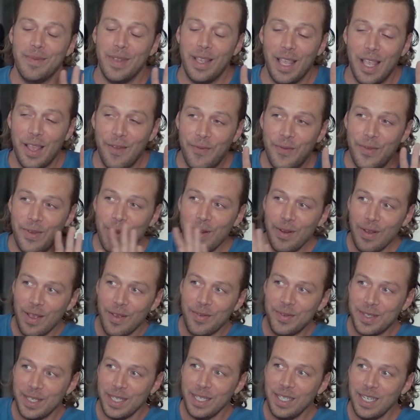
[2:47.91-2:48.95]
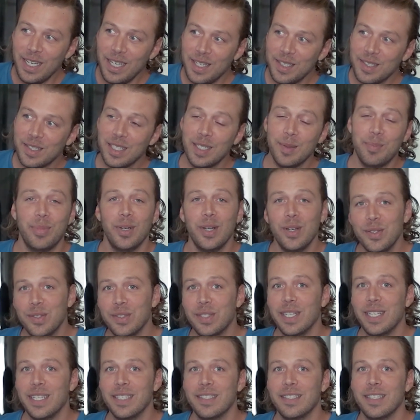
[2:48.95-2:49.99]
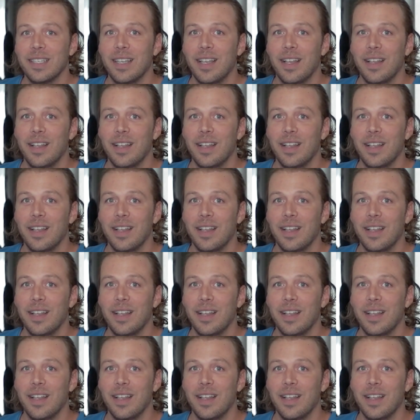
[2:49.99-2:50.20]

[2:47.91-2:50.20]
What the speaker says: If CNN is going to post this,